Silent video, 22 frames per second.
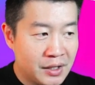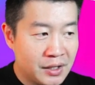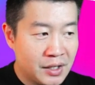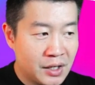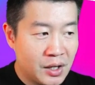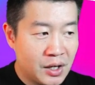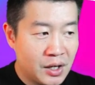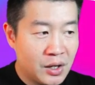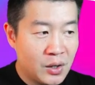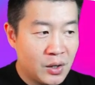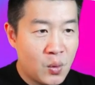
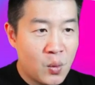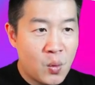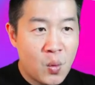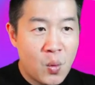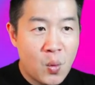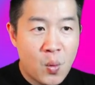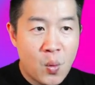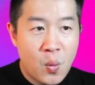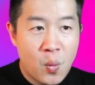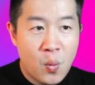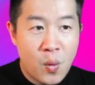The
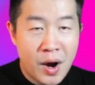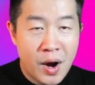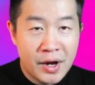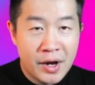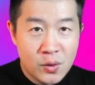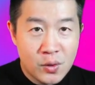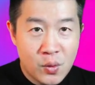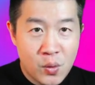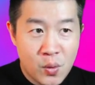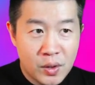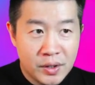
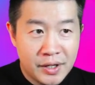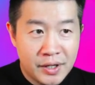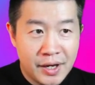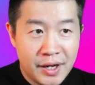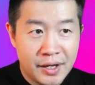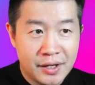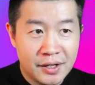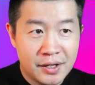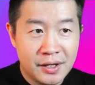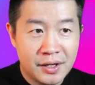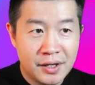y
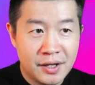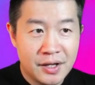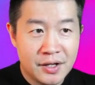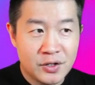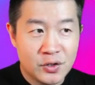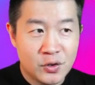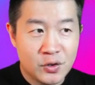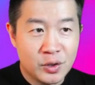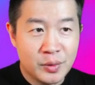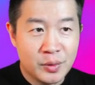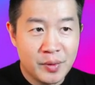coordinate
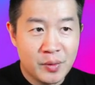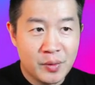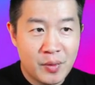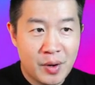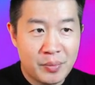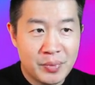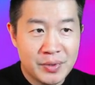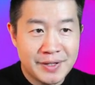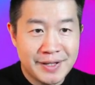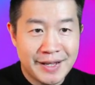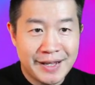is going to be
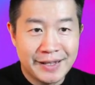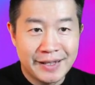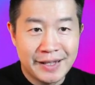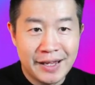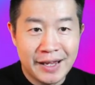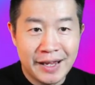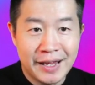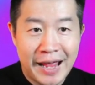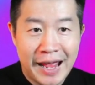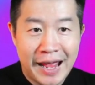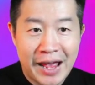
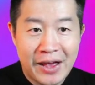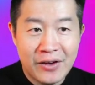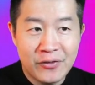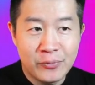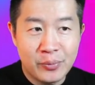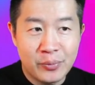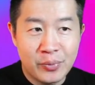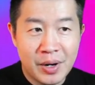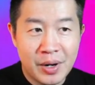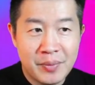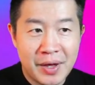representing
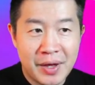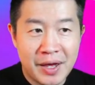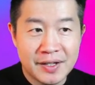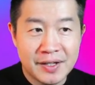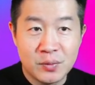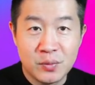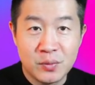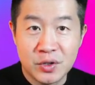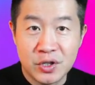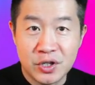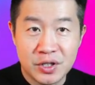f prime
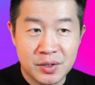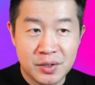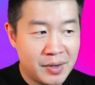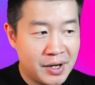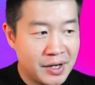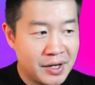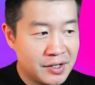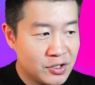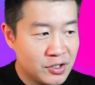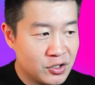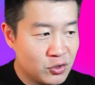x, which is
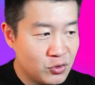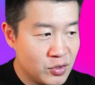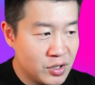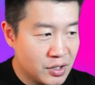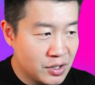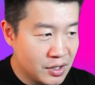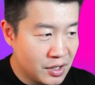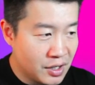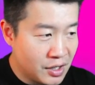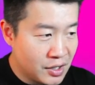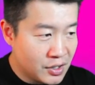minus
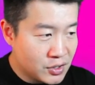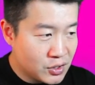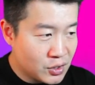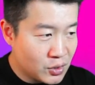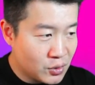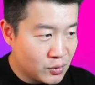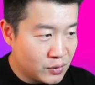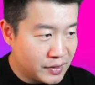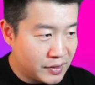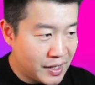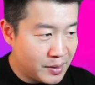3.
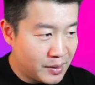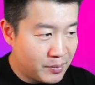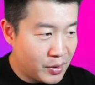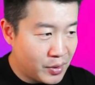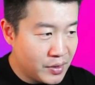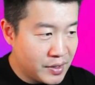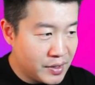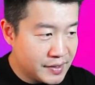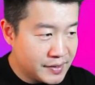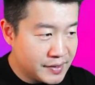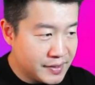So that
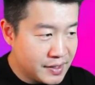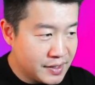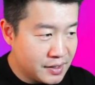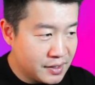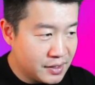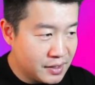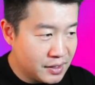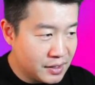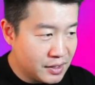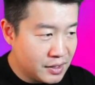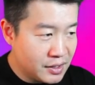point is
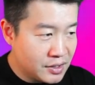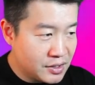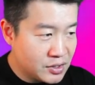here.